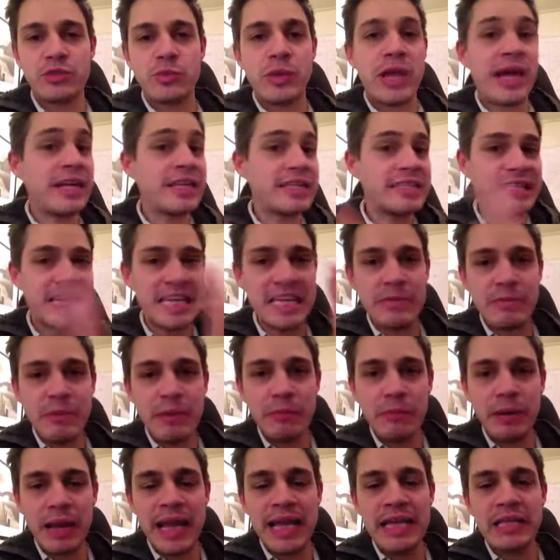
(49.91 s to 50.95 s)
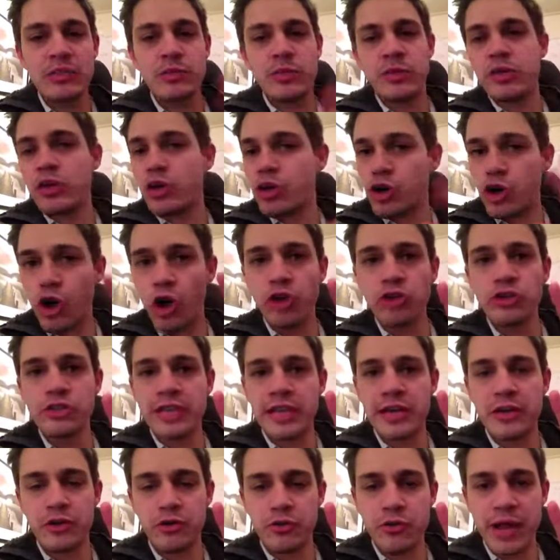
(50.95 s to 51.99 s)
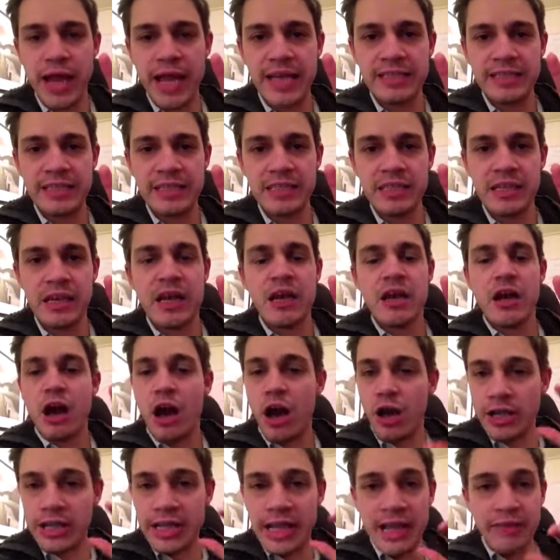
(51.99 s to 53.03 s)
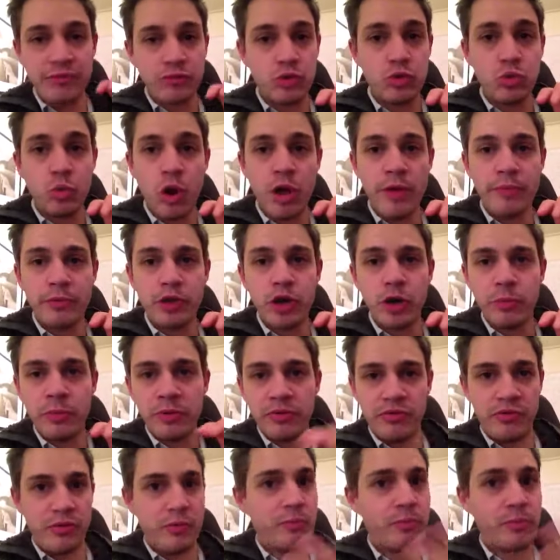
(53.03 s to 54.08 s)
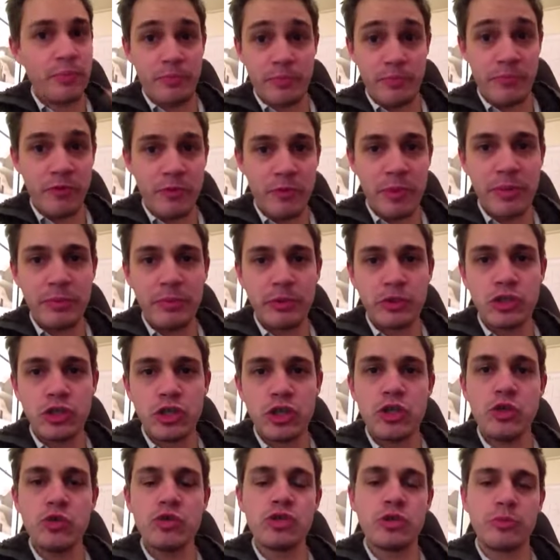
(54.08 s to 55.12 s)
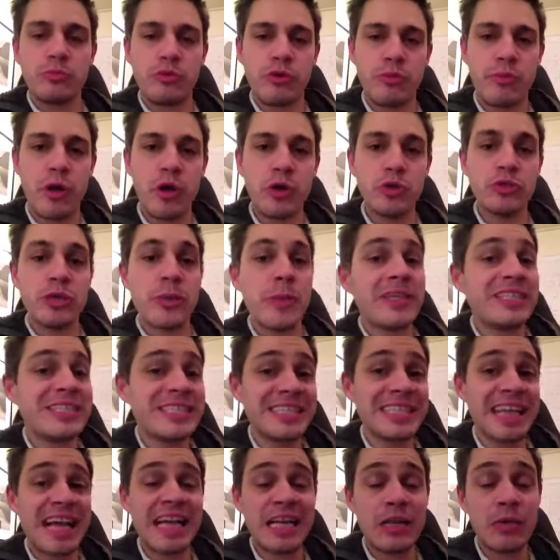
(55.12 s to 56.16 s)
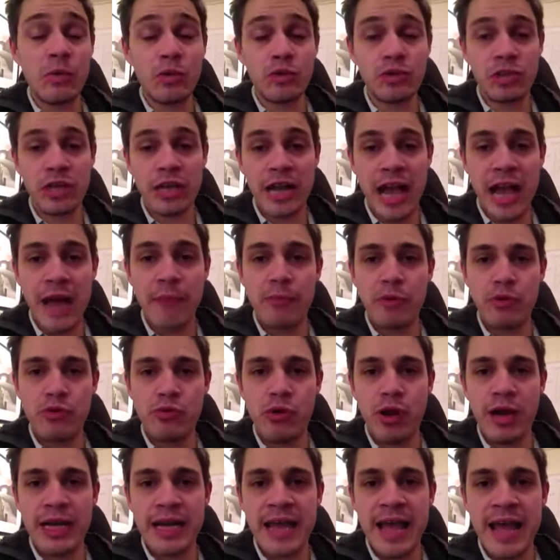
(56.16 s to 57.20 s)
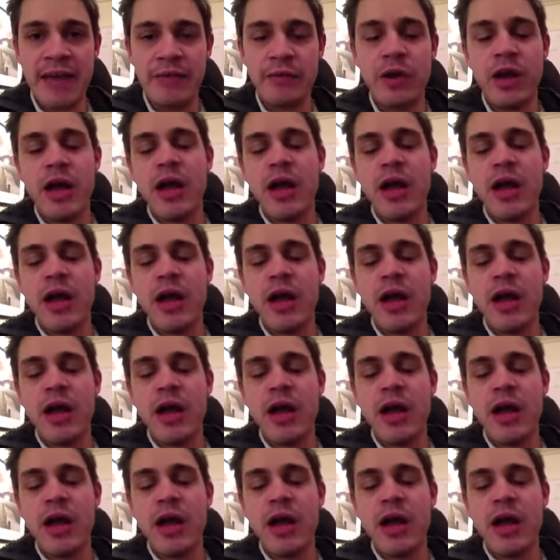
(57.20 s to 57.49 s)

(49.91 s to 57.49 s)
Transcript: We had a team in place, we got content created, I gave swipe copy for people to use to promote, and that's exactly what's going to happen right now.